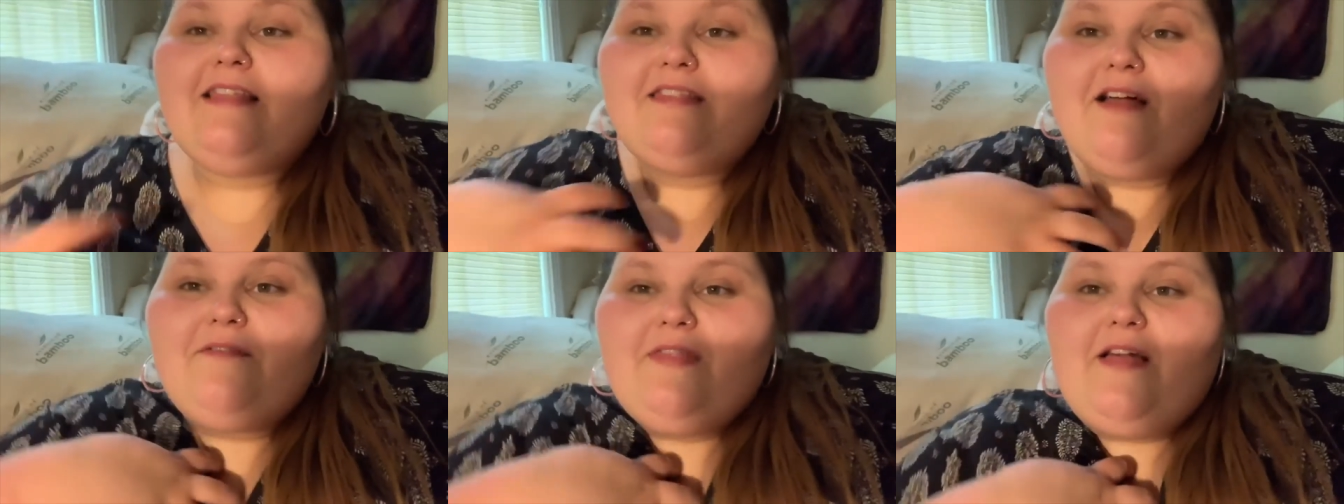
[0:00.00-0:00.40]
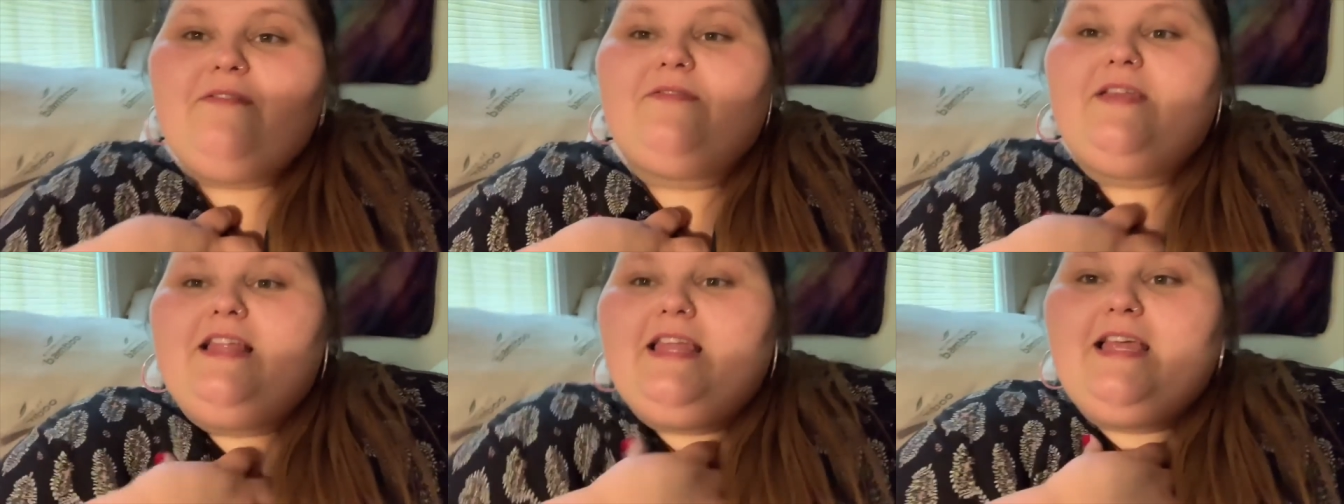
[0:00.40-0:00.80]
I love
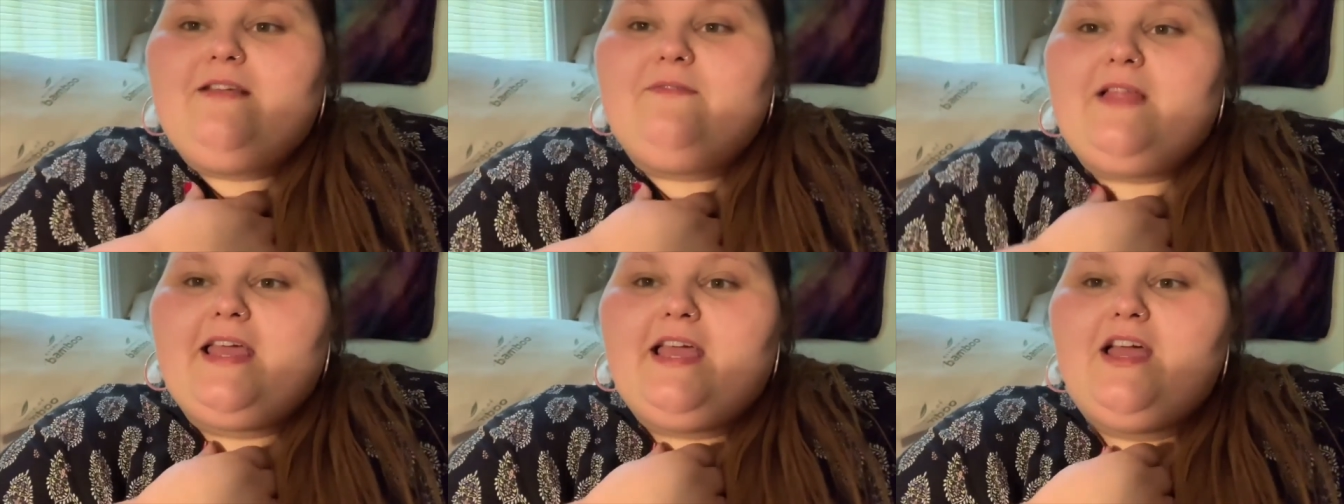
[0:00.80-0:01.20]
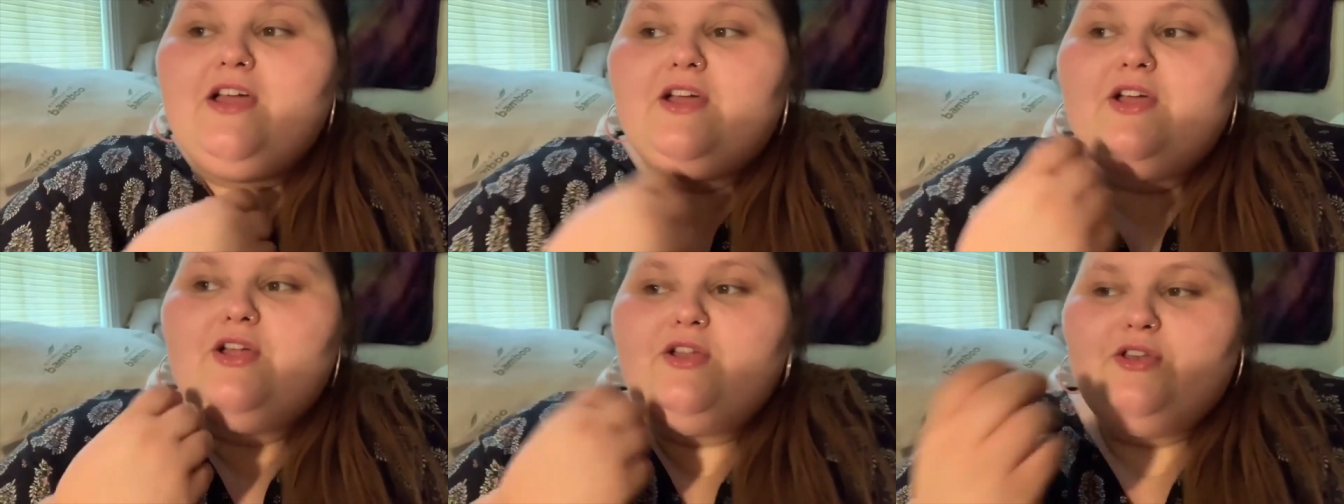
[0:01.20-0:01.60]
that feeling of like
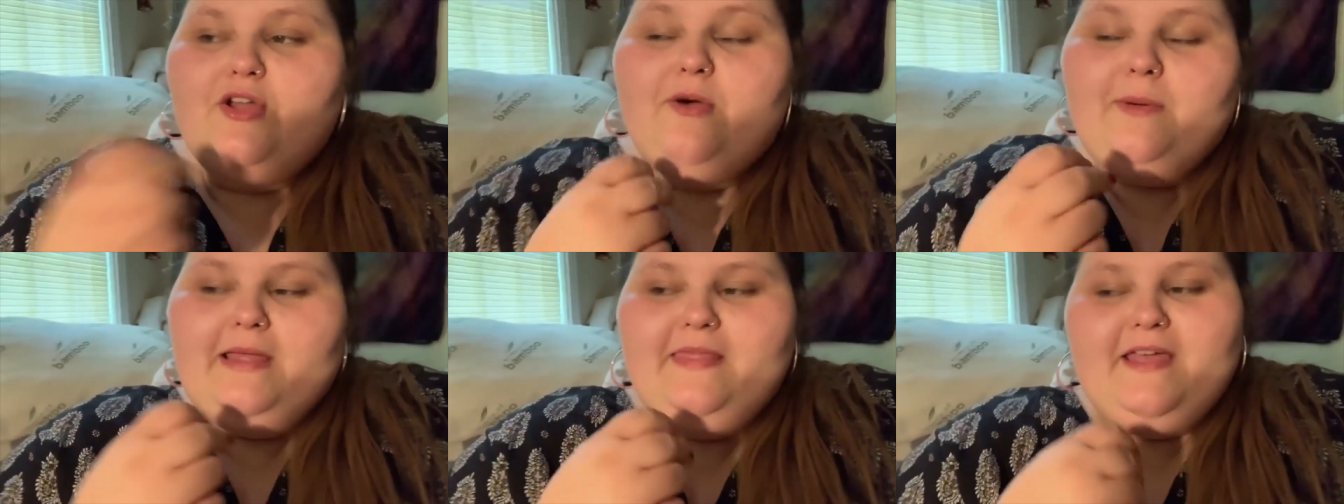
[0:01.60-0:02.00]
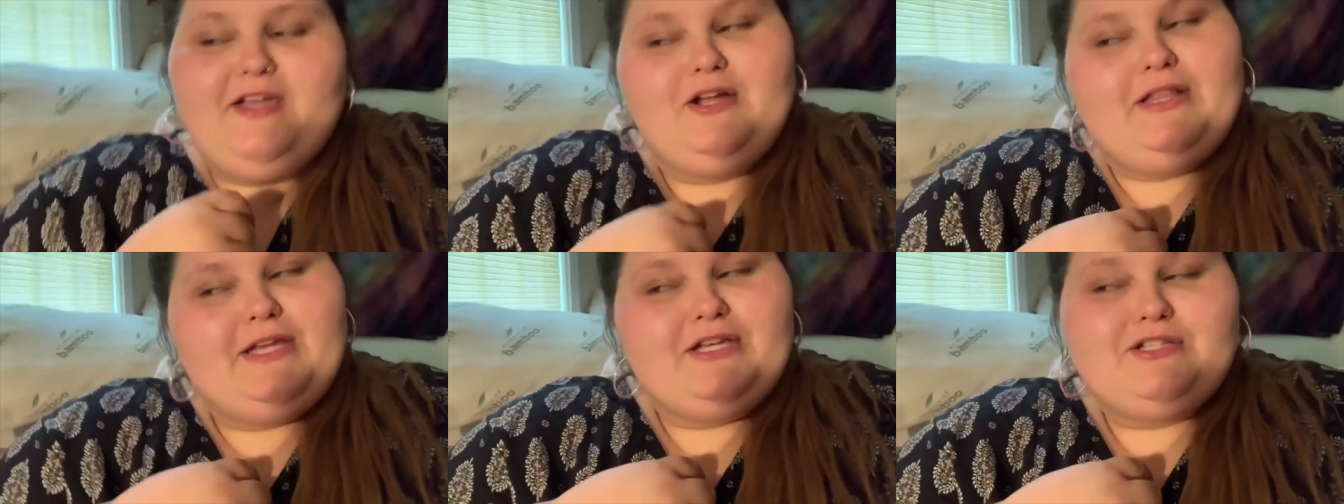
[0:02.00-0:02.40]
knowing that
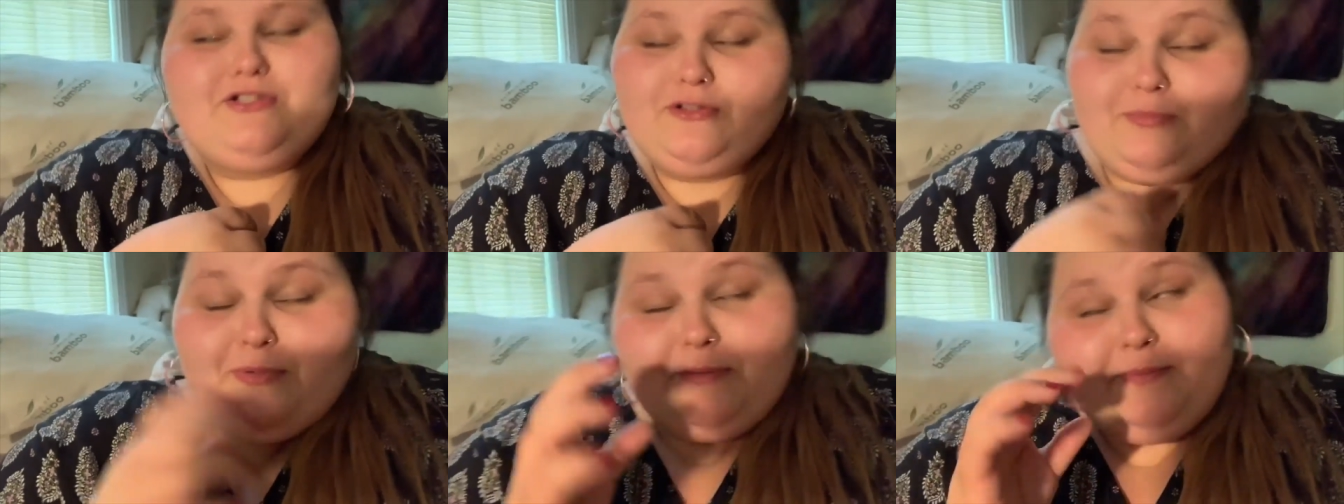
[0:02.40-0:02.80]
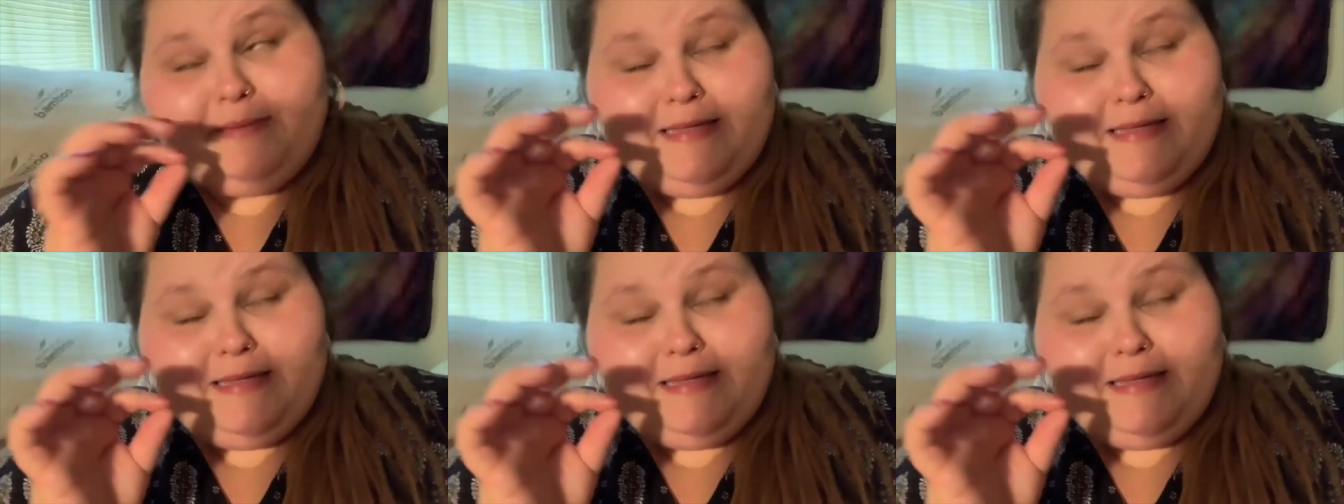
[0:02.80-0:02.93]
you're like super